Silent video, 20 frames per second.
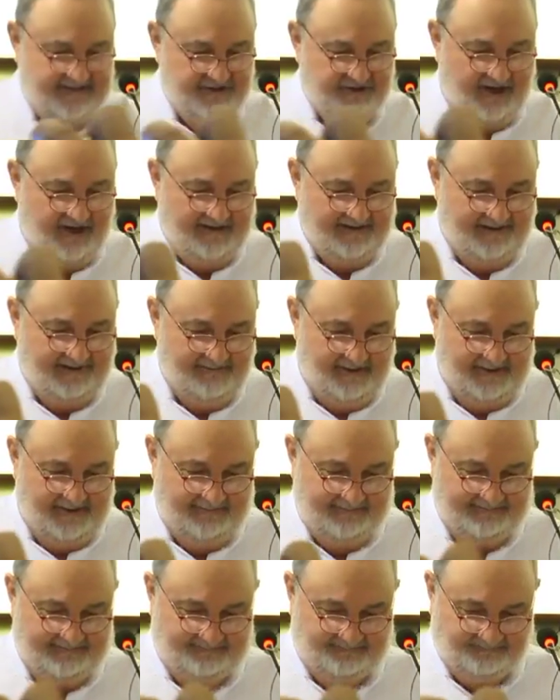and
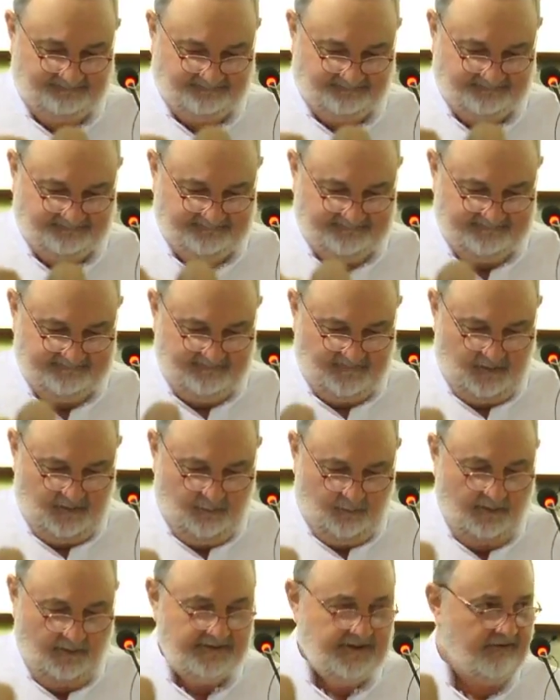gentlemen,
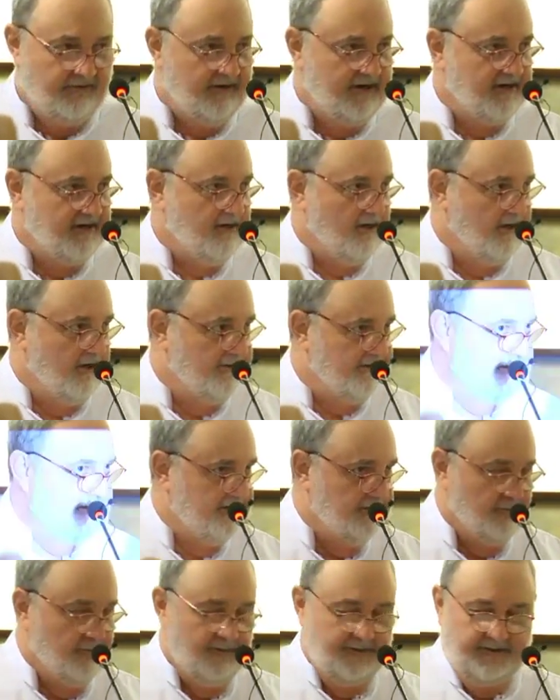what a great honor,
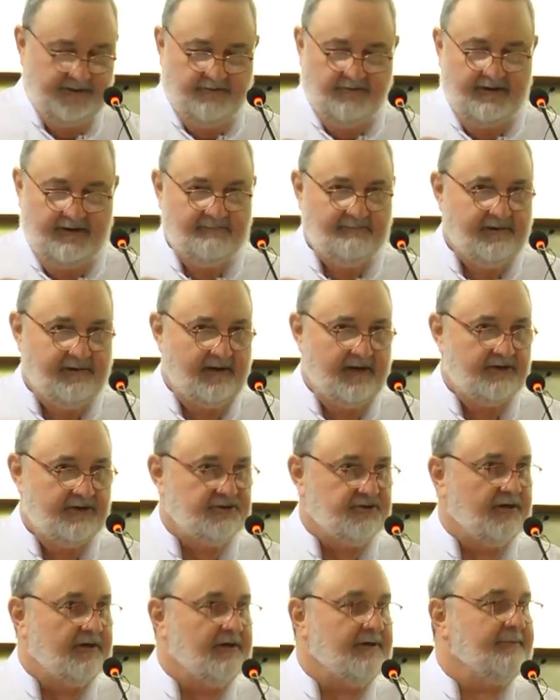what a great
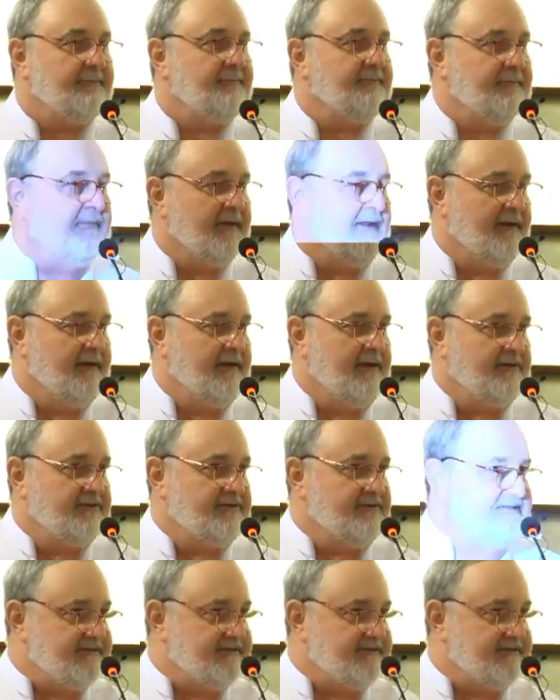pleasure to